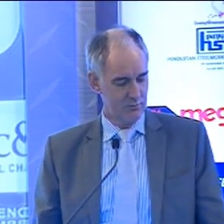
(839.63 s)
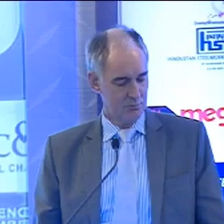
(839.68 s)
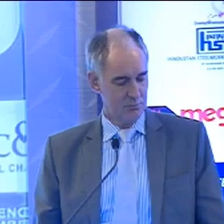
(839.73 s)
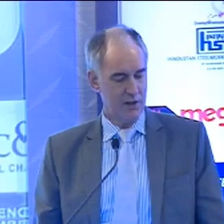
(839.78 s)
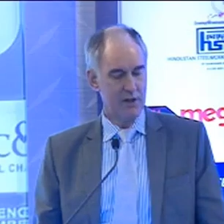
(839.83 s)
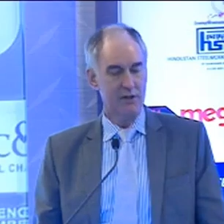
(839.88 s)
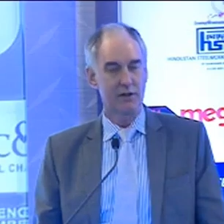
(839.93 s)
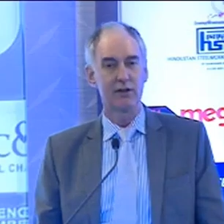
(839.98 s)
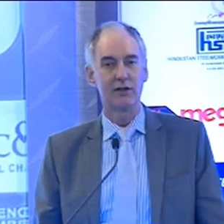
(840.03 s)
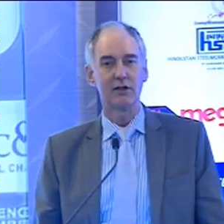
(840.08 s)

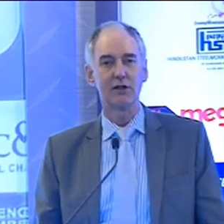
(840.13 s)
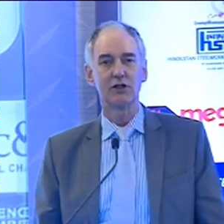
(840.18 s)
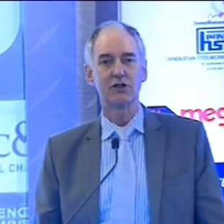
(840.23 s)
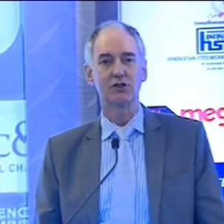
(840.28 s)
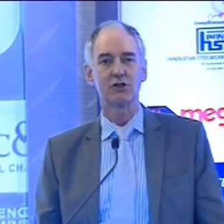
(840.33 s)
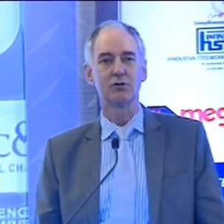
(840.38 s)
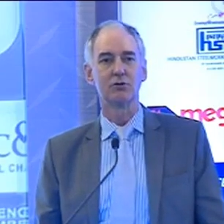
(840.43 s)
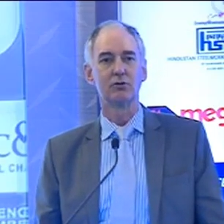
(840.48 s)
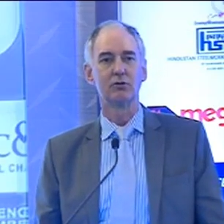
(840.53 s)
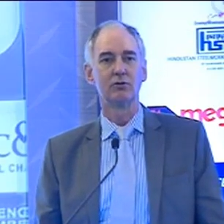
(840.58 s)
by the
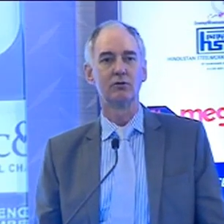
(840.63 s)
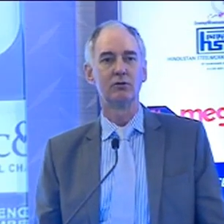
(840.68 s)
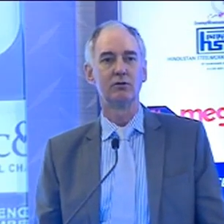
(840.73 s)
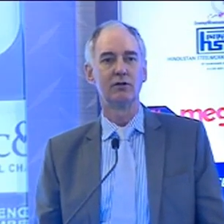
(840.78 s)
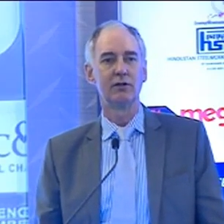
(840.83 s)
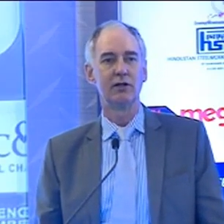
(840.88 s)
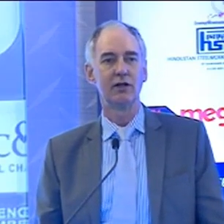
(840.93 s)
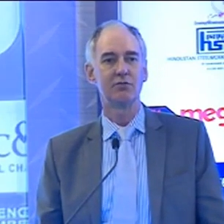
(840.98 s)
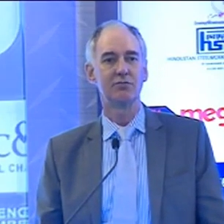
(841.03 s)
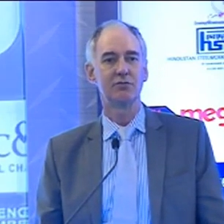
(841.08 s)
initial
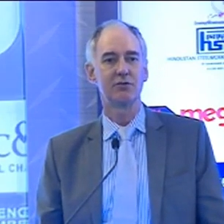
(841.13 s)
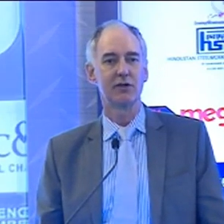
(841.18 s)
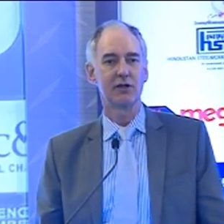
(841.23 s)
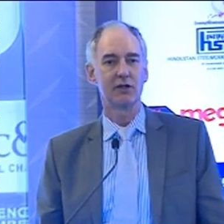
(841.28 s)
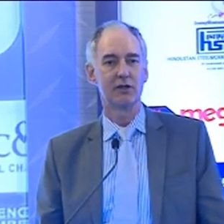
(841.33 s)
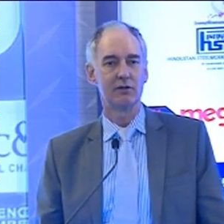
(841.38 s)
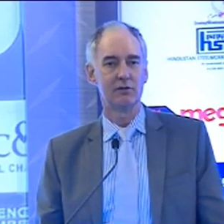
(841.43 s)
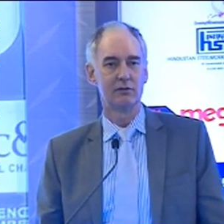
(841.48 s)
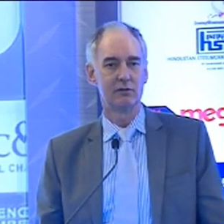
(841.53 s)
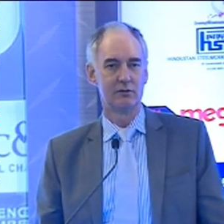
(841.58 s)

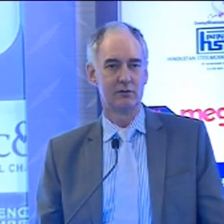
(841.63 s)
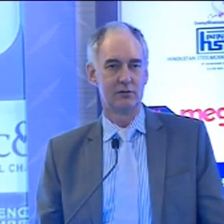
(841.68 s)
lifting